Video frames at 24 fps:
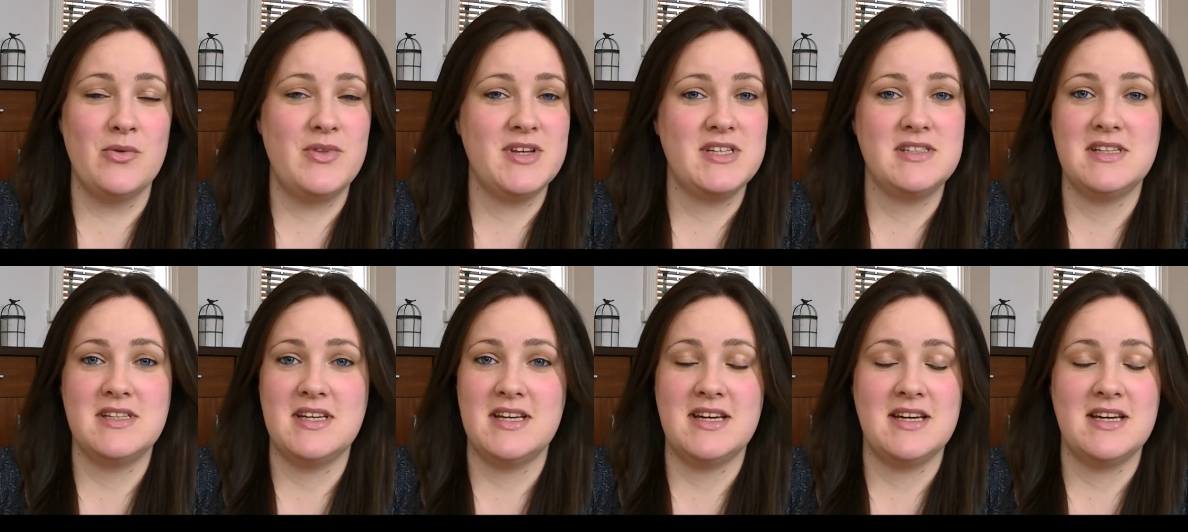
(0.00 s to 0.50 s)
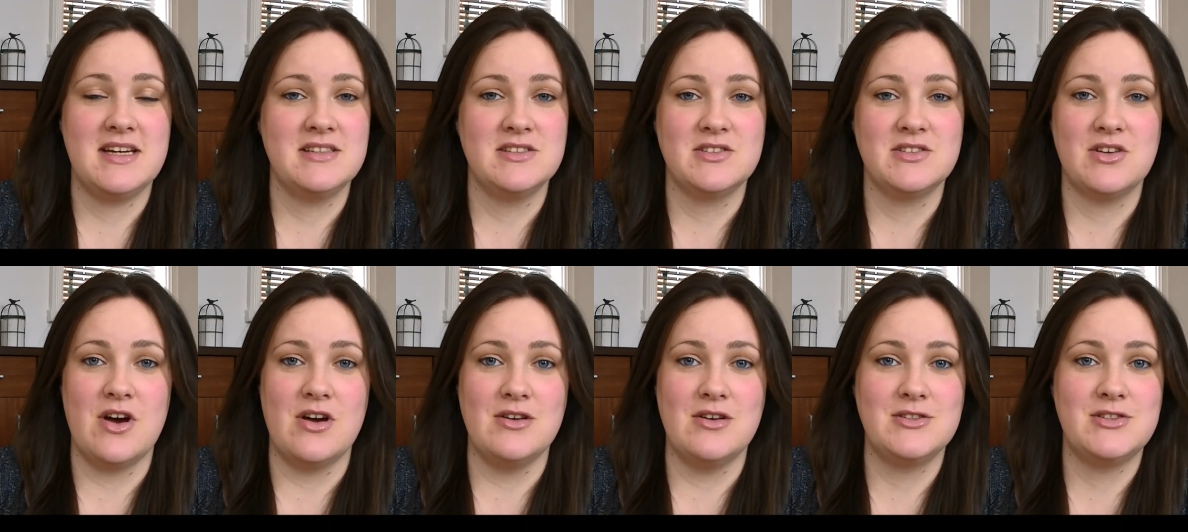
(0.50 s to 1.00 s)
This year has
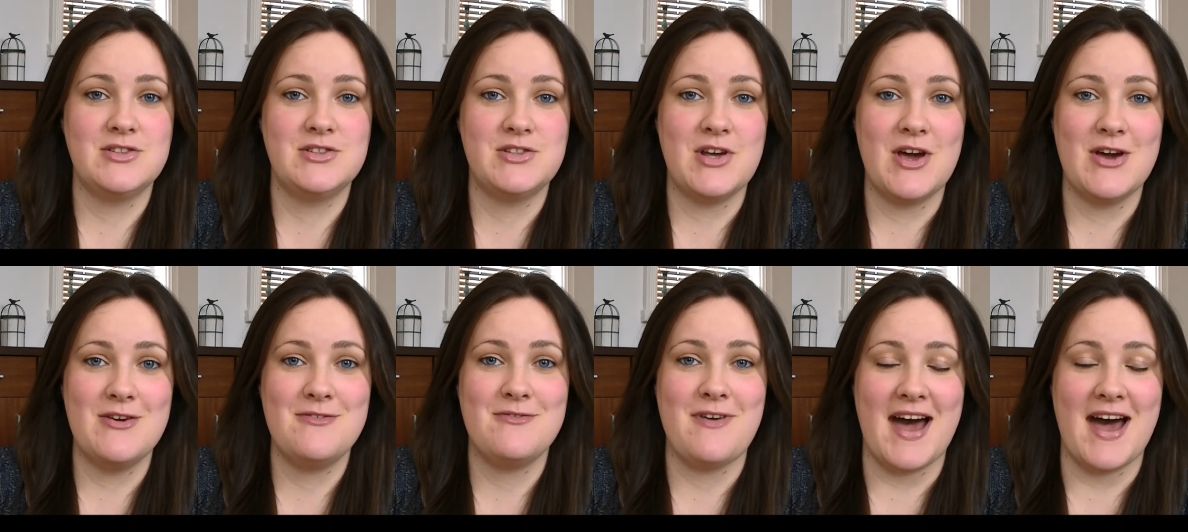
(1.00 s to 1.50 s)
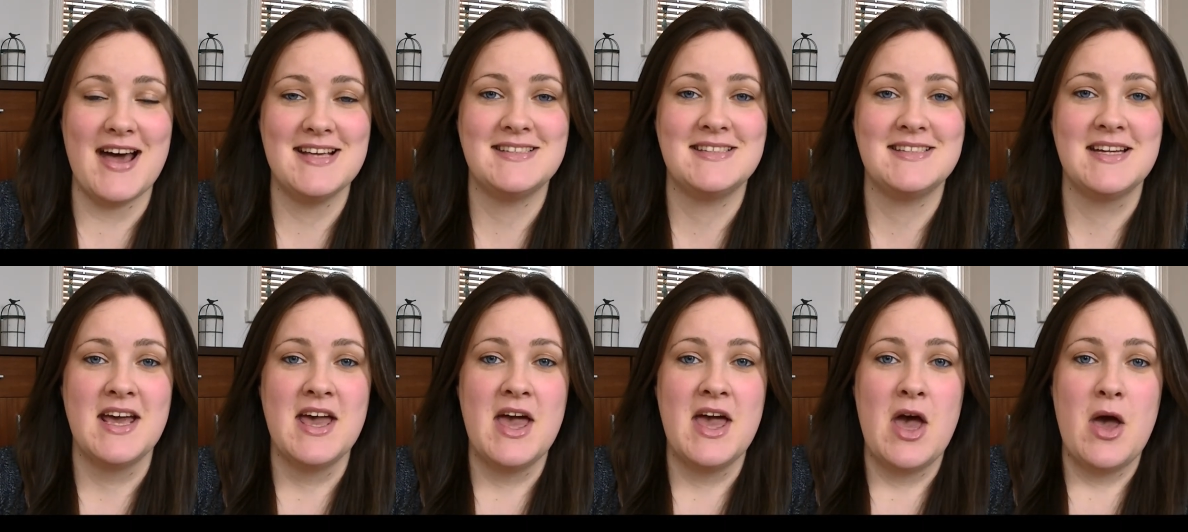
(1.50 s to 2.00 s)
gone so fast,
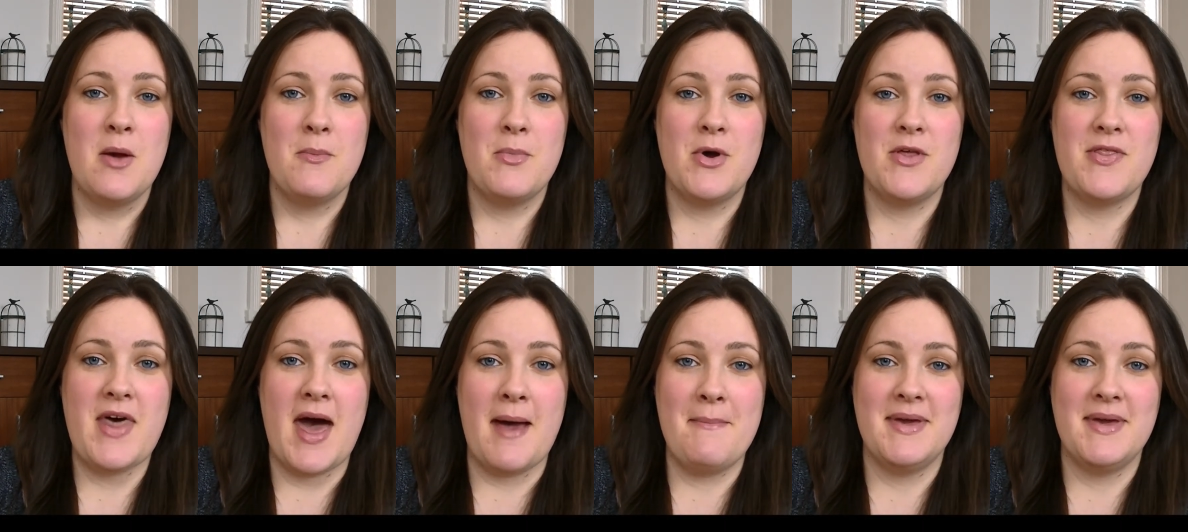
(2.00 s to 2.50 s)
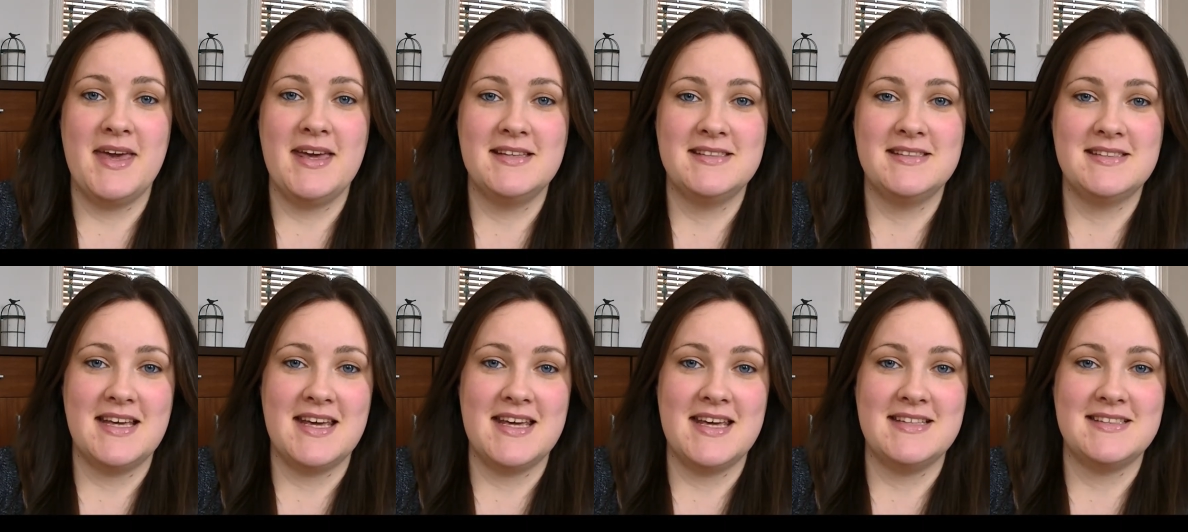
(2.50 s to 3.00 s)
but that
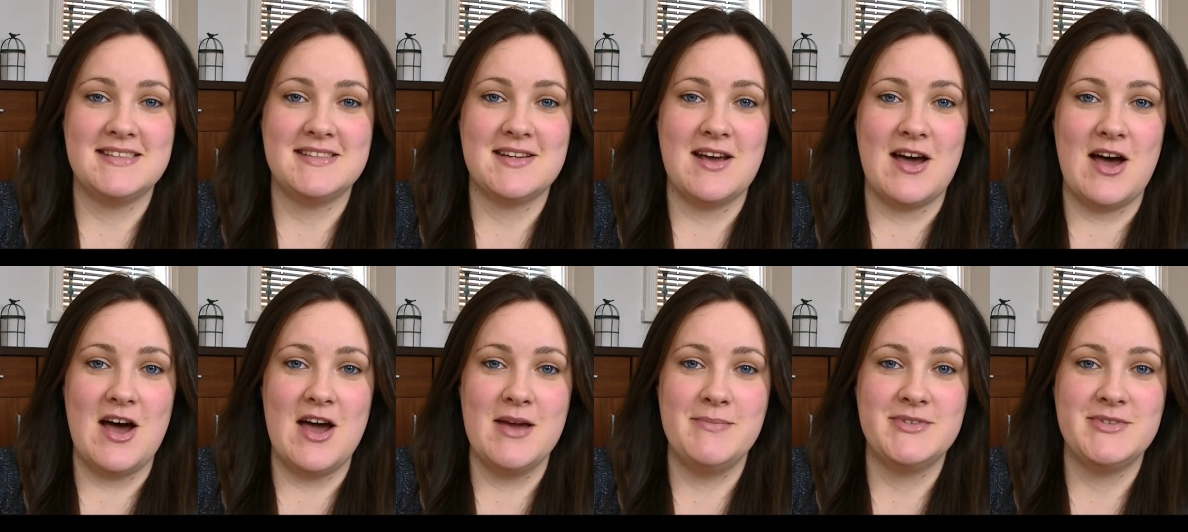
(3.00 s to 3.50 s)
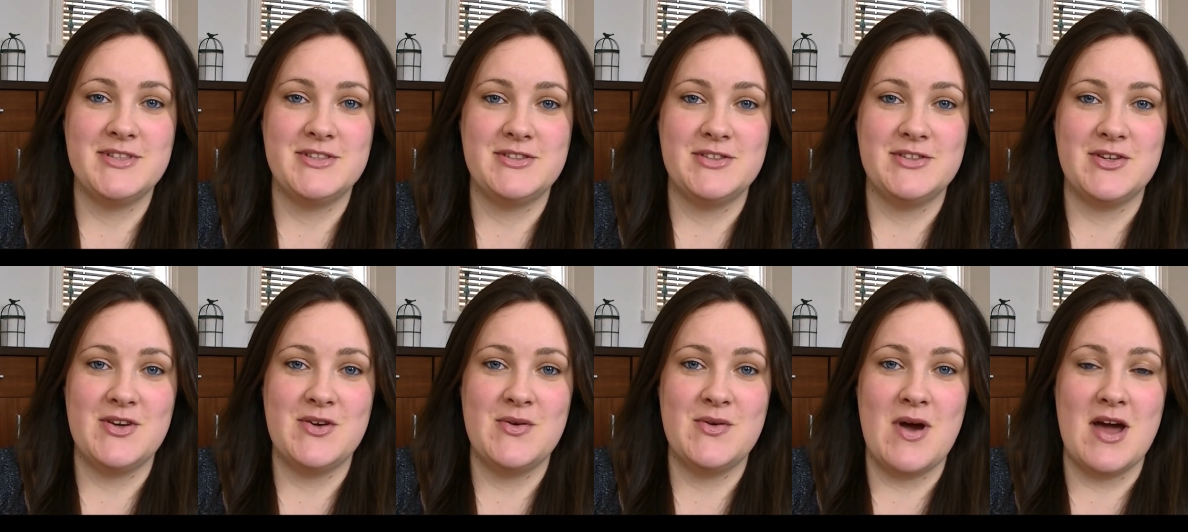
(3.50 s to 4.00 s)
means it's time to
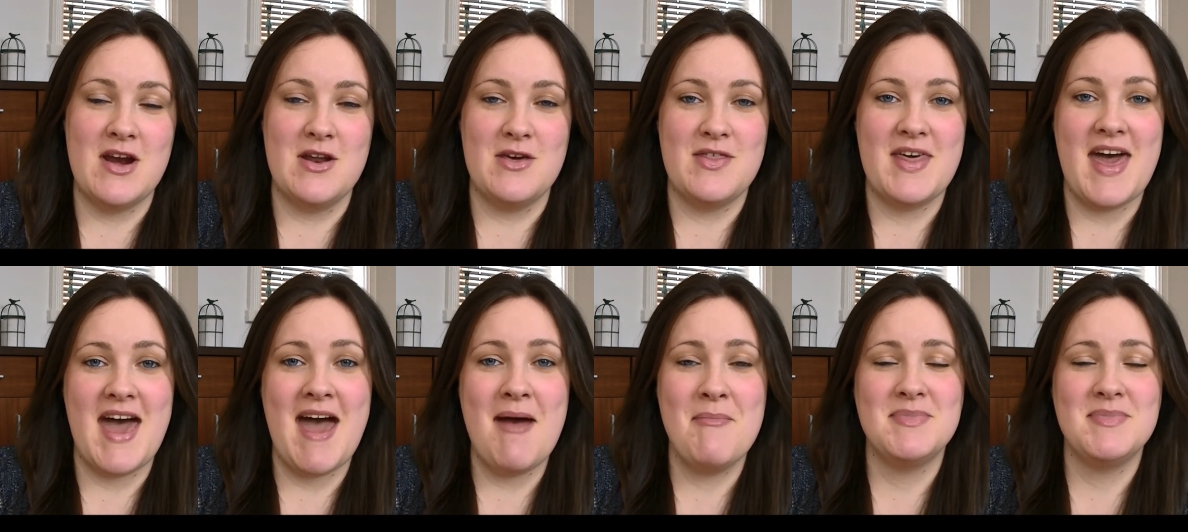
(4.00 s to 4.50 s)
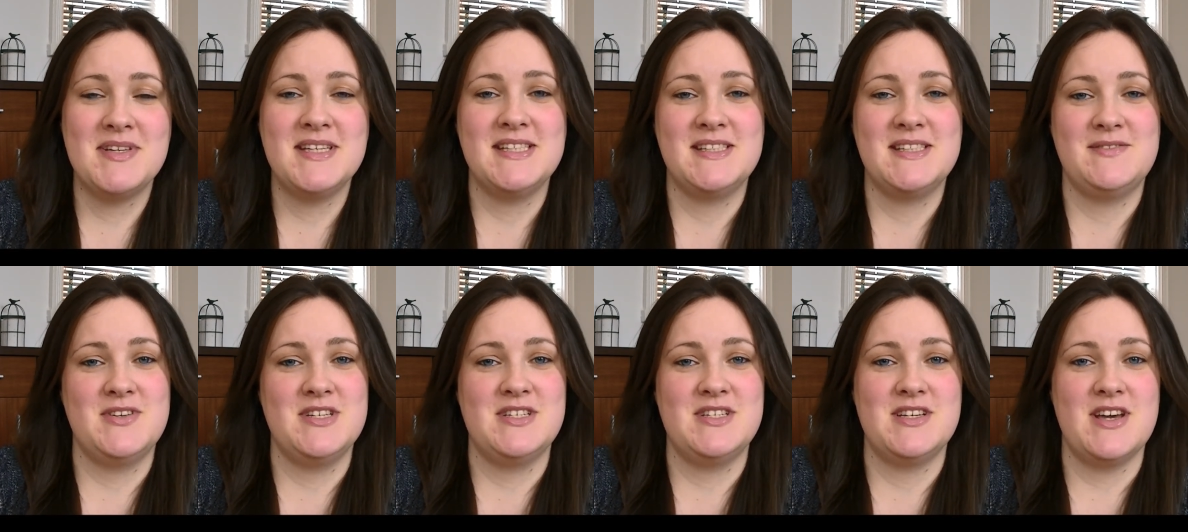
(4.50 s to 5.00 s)
do another
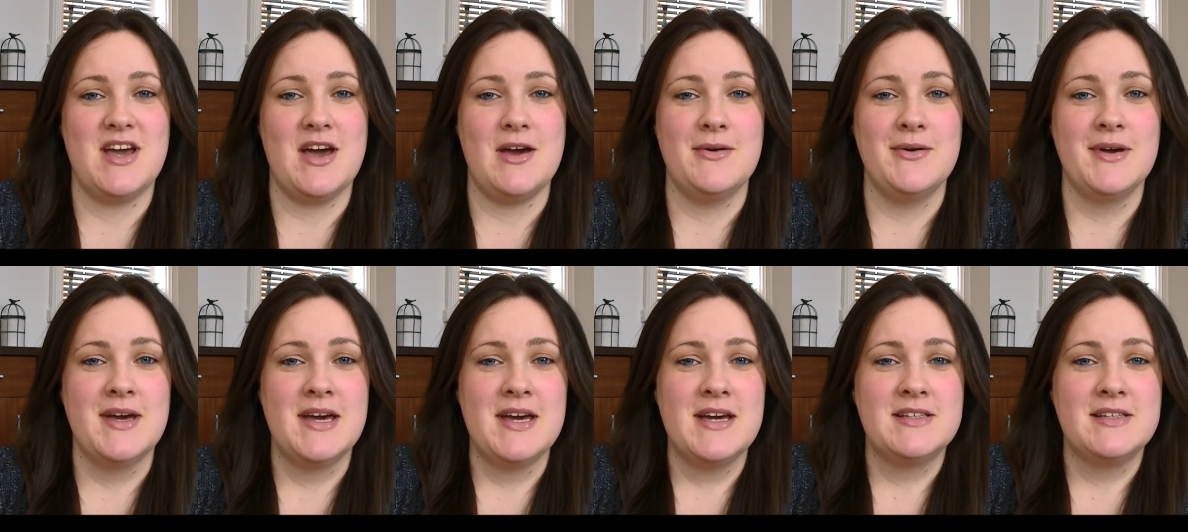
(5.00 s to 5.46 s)
Empties video.